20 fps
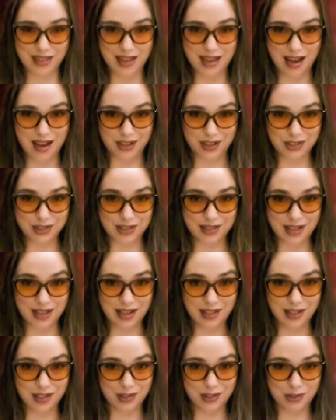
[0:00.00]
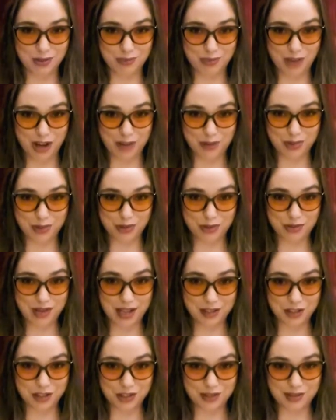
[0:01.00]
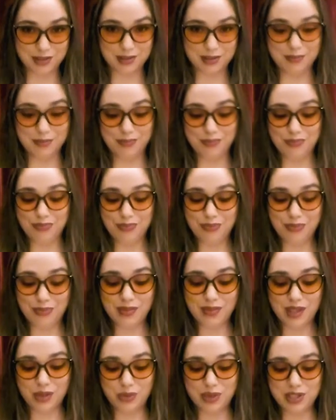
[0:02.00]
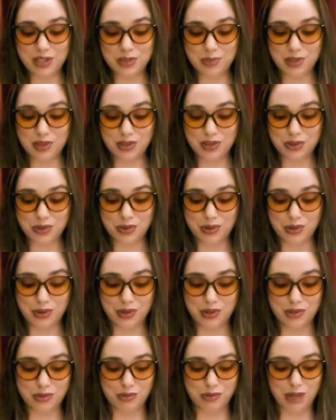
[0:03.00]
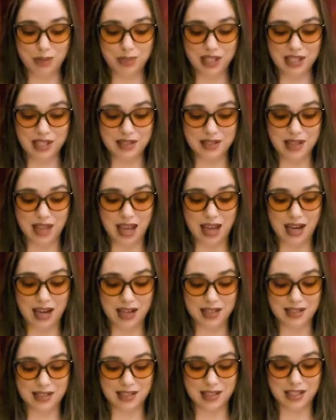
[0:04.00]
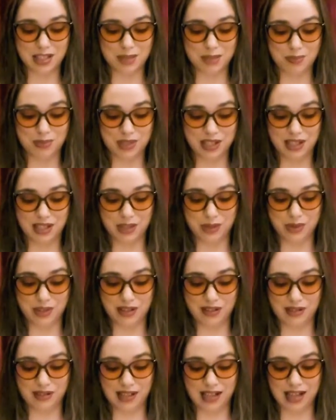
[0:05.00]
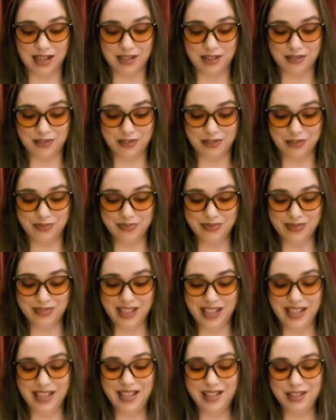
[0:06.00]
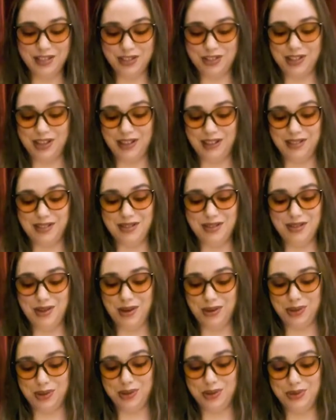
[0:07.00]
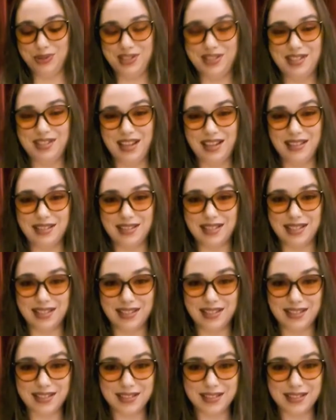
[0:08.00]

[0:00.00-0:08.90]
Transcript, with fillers: I'll send it to Bob Cratchit's, whispered Scrooge, rubbing his hands and splitting with a laugh. He shan't know who sent it.